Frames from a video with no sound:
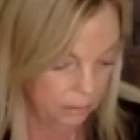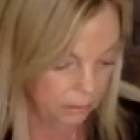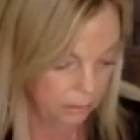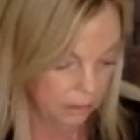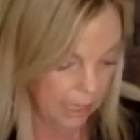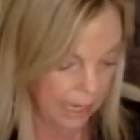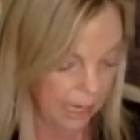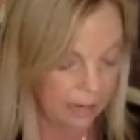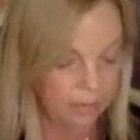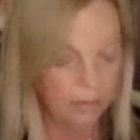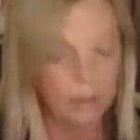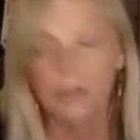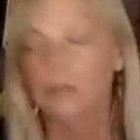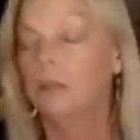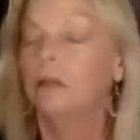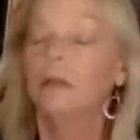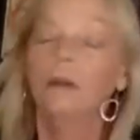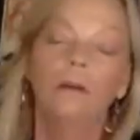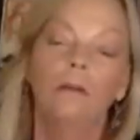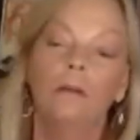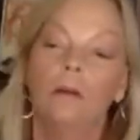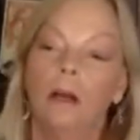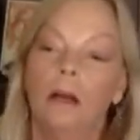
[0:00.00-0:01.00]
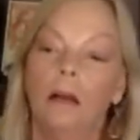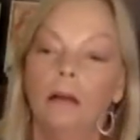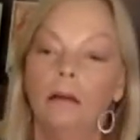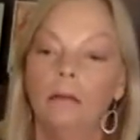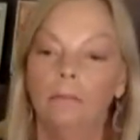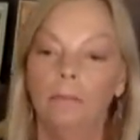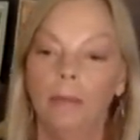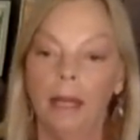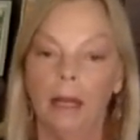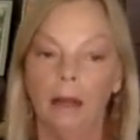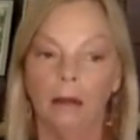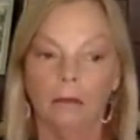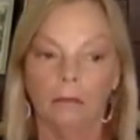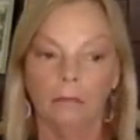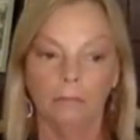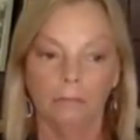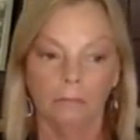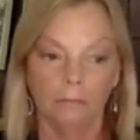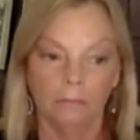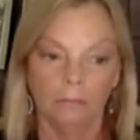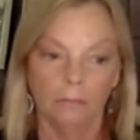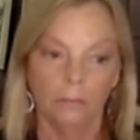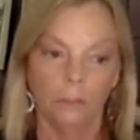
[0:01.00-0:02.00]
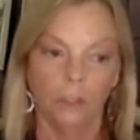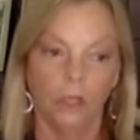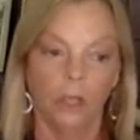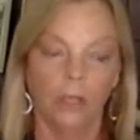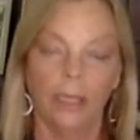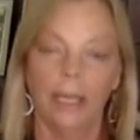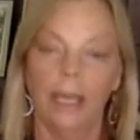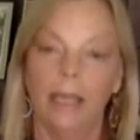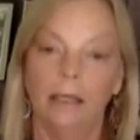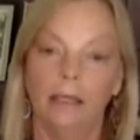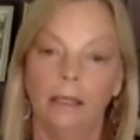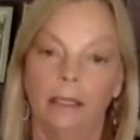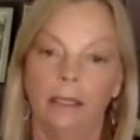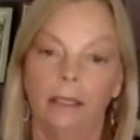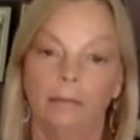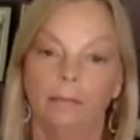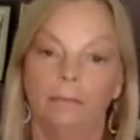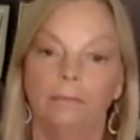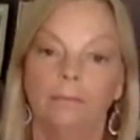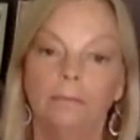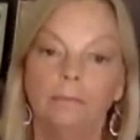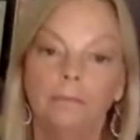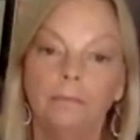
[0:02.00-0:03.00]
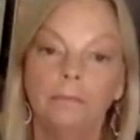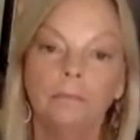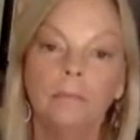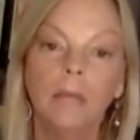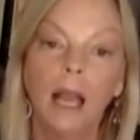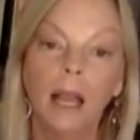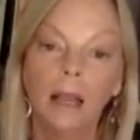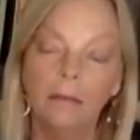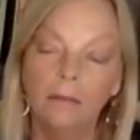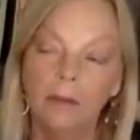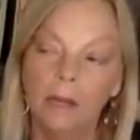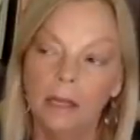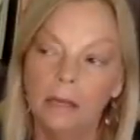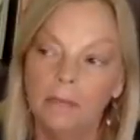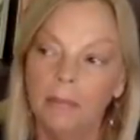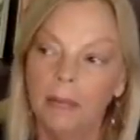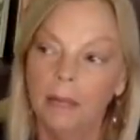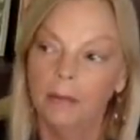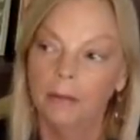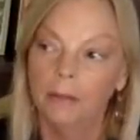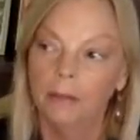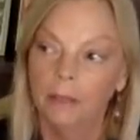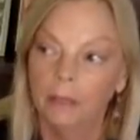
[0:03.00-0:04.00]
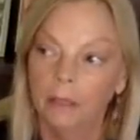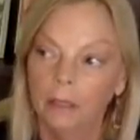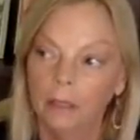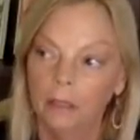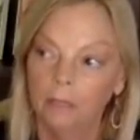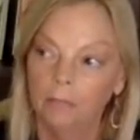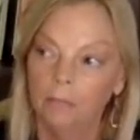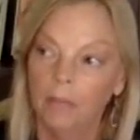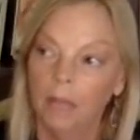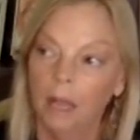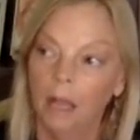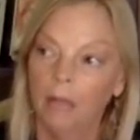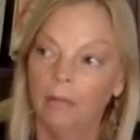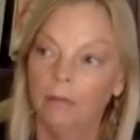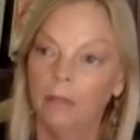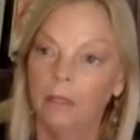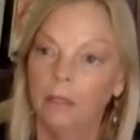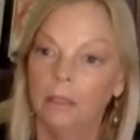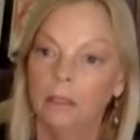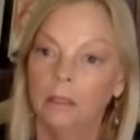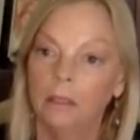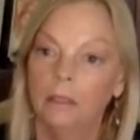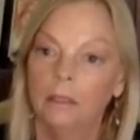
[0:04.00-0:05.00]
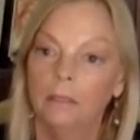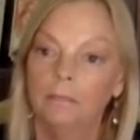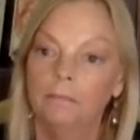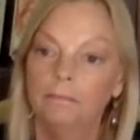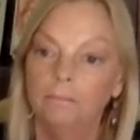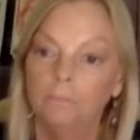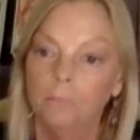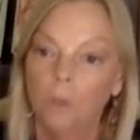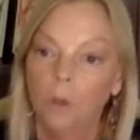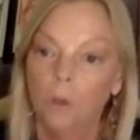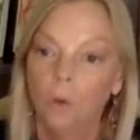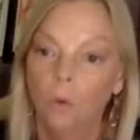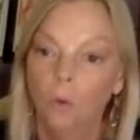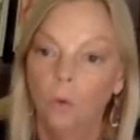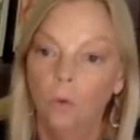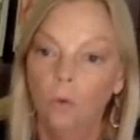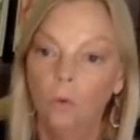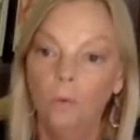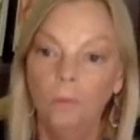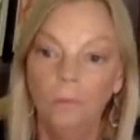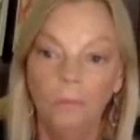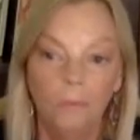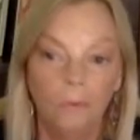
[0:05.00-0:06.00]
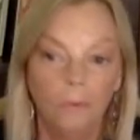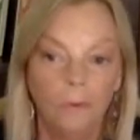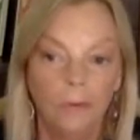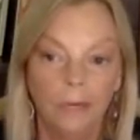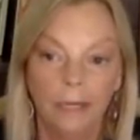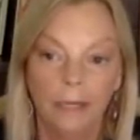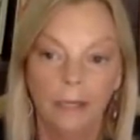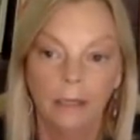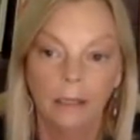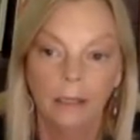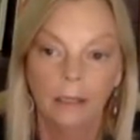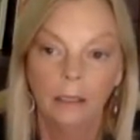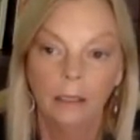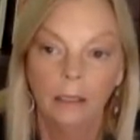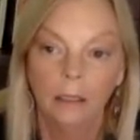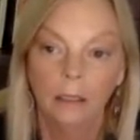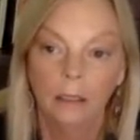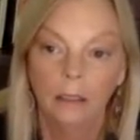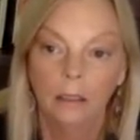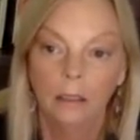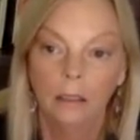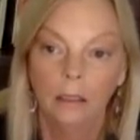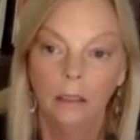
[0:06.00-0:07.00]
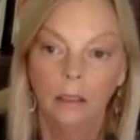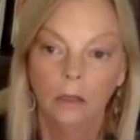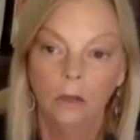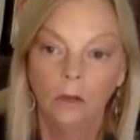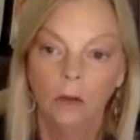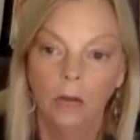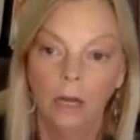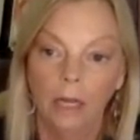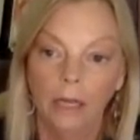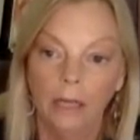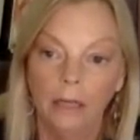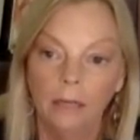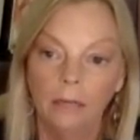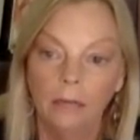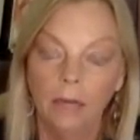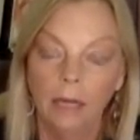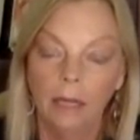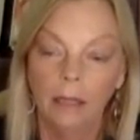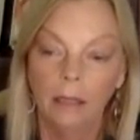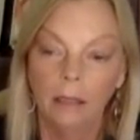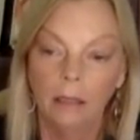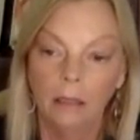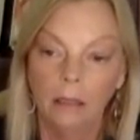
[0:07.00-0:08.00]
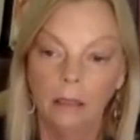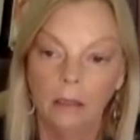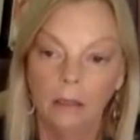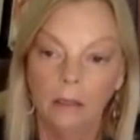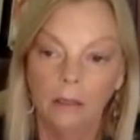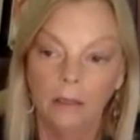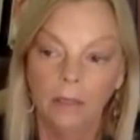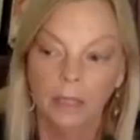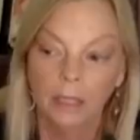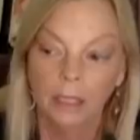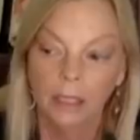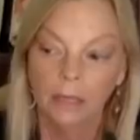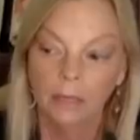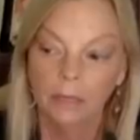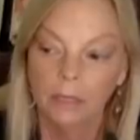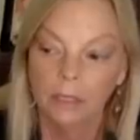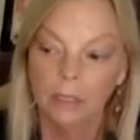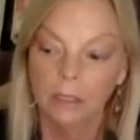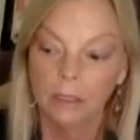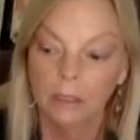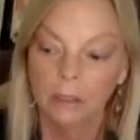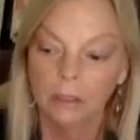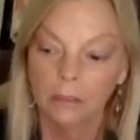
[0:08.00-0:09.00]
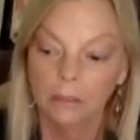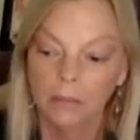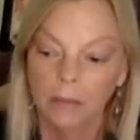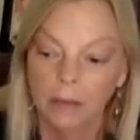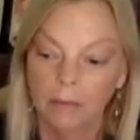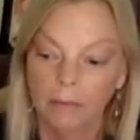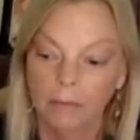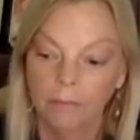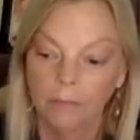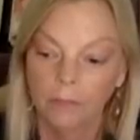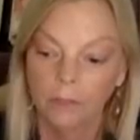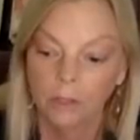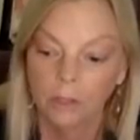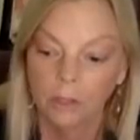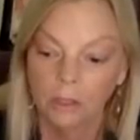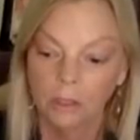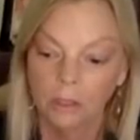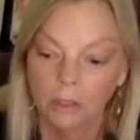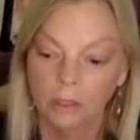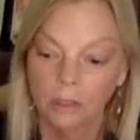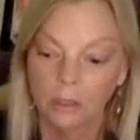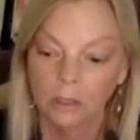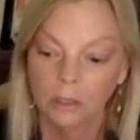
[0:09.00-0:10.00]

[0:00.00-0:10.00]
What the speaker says: I want to know about Sean Hannity. I read on him, oh boy, quite a while ago. I think I was still in my first